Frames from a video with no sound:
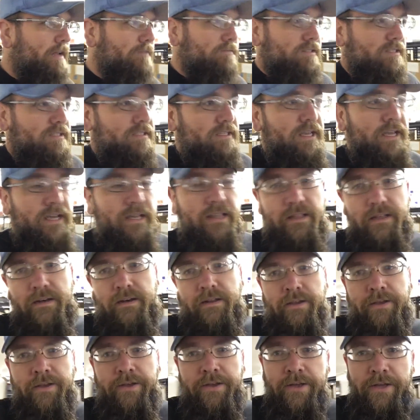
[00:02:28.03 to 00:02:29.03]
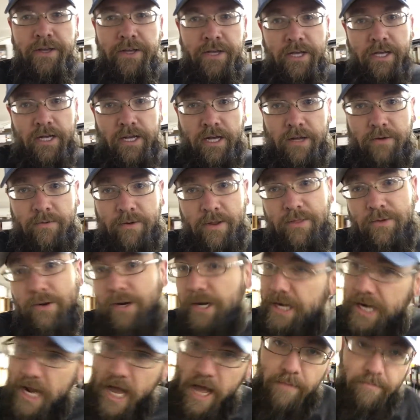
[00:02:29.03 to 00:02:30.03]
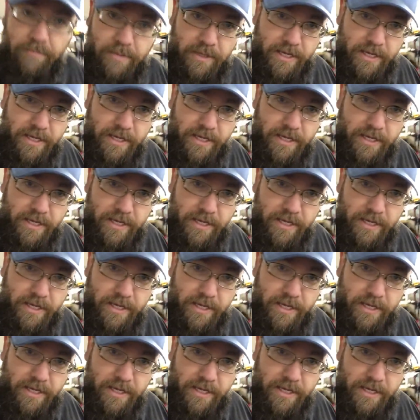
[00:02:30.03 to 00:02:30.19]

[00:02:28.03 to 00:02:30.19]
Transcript: have to say that I'd rather it not